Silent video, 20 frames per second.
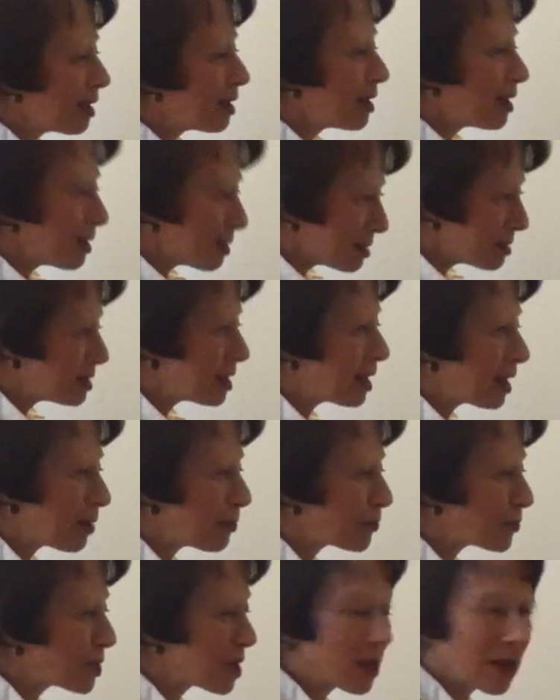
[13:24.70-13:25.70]
the
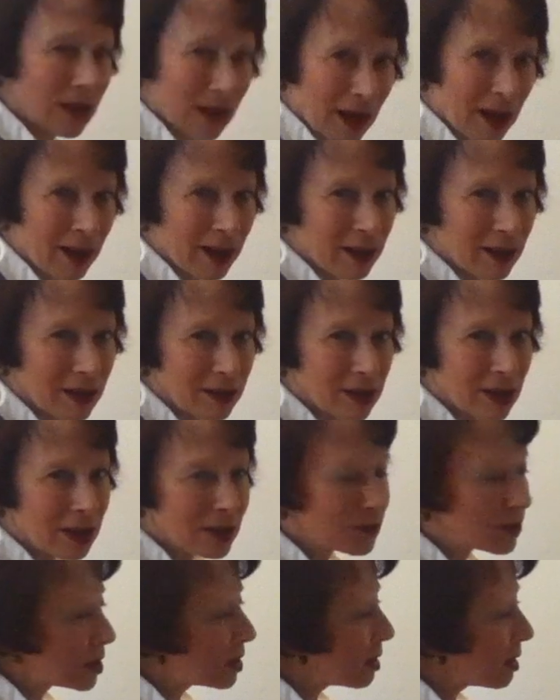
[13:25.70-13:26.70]
left-hand line. The left-hand
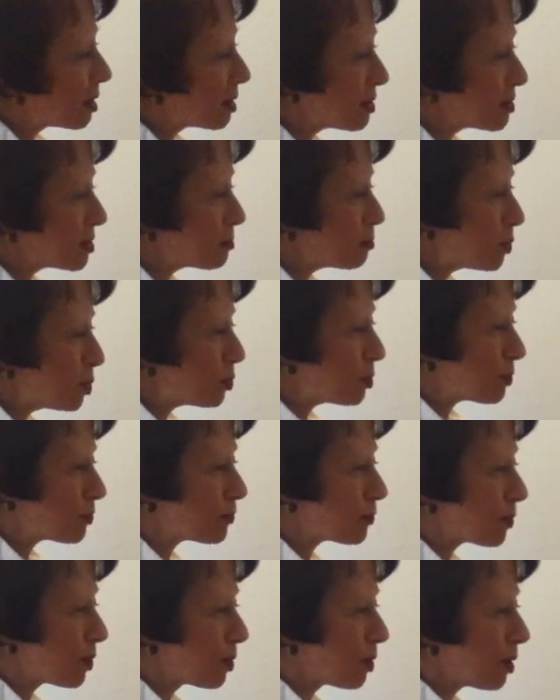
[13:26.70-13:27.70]
line is beautiful,
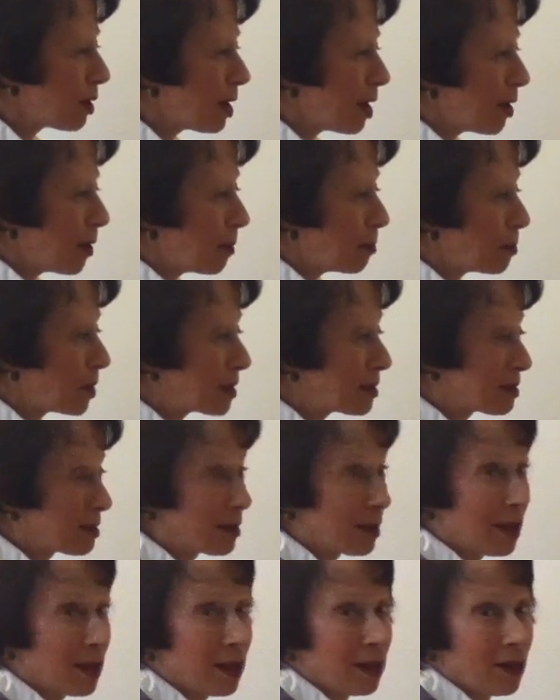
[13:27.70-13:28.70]
but
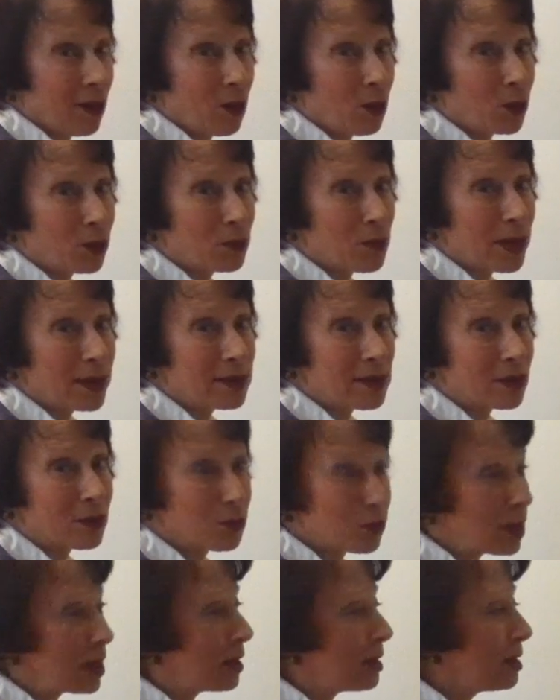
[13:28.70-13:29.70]
what makes it really
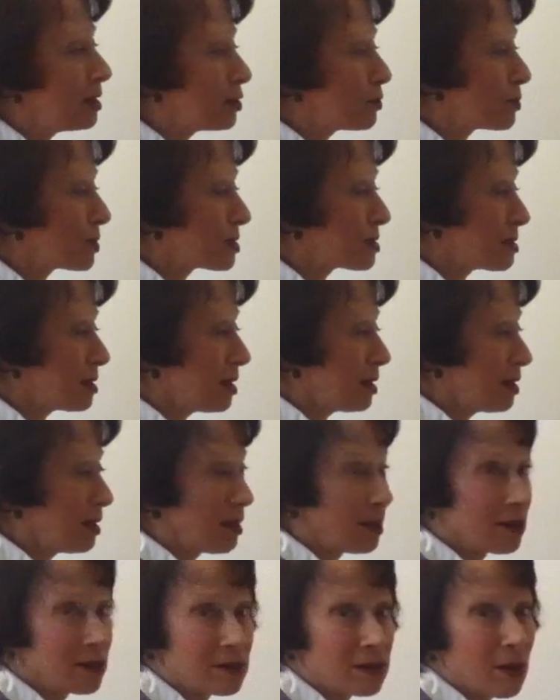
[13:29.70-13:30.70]
interesting is
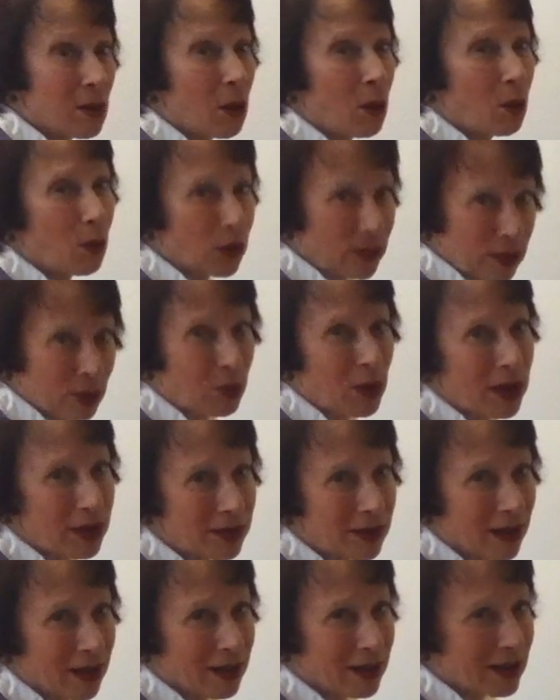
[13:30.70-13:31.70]
what the right hand
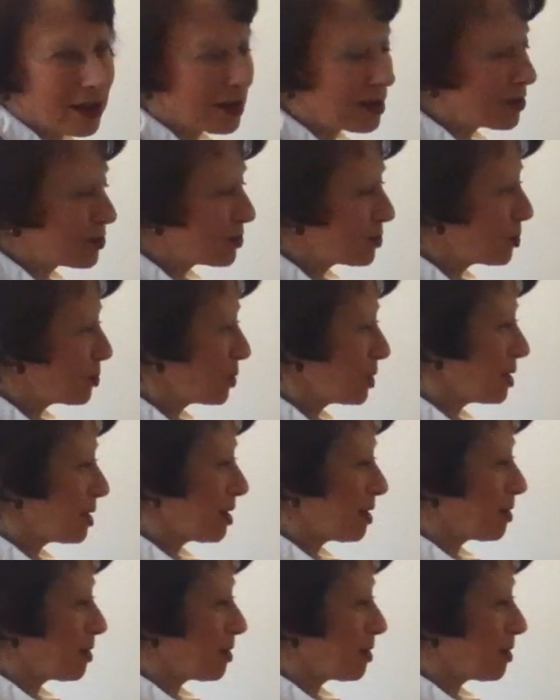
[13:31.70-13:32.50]
is doing here.